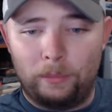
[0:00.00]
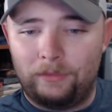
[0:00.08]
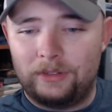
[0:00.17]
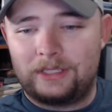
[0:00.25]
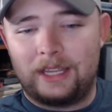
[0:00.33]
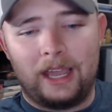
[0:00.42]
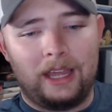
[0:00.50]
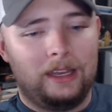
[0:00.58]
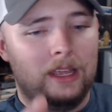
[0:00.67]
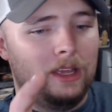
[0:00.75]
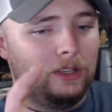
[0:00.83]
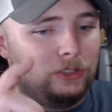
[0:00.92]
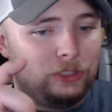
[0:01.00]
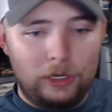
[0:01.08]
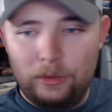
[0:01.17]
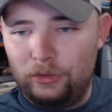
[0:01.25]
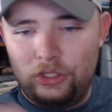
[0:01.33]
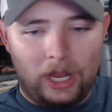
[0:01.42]
If it's got
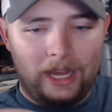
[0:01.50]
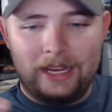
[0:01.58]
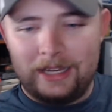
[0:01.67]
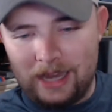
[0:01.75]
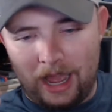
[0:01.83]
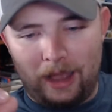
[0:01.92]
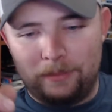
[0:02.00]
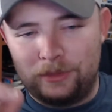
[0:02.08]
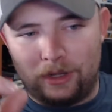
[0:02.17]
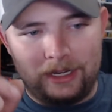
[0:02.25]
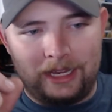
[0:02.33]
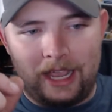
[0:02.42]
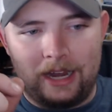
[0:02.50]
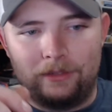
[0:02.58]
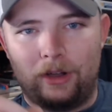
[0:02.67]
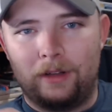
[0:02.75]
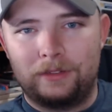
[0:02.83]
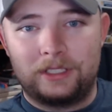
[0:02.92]
two giant knobs on it, kind of
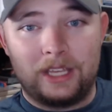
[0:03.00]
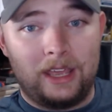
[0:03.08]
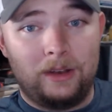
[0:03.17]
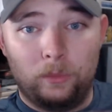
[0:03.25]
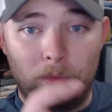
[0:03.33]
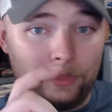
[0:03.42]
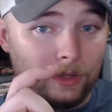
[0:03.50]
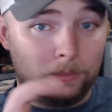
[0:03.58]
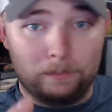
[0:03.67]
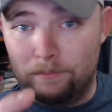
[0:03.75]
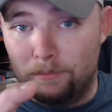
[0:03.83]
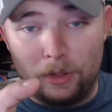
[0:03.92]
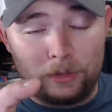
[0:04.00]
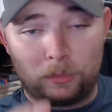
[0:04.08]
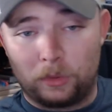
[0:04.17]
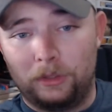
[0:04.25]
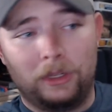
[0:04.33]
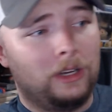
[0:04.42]
offset with a
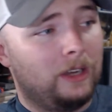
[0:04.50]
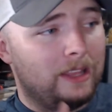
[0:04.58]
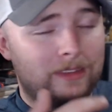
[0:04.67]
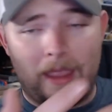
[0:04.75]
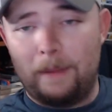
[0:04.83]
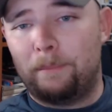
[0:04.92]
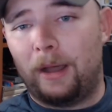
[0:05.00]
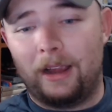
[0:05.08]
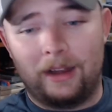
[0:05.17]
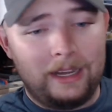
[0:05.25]
motherboard looking on it, it's Empire.